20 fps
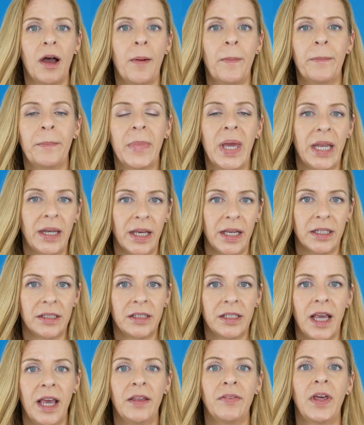a
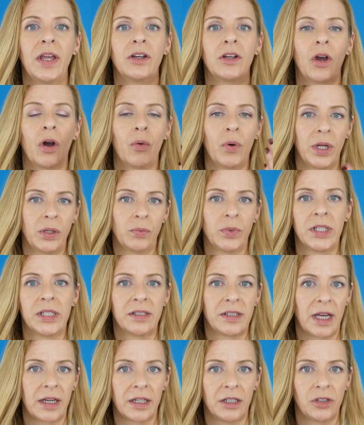minute and then go in with a
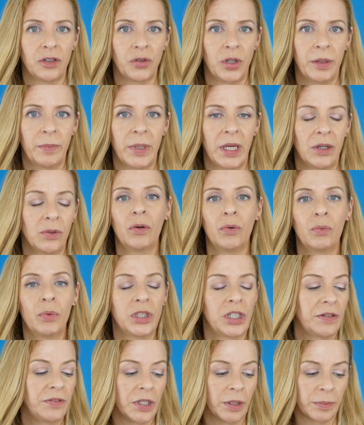second treatment,
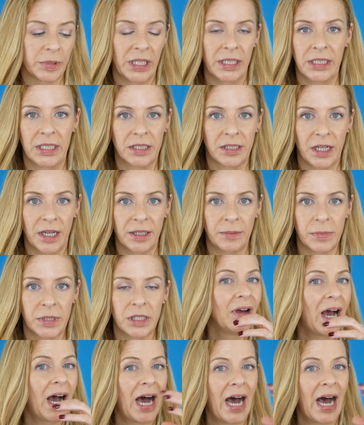which I've done plenty of times.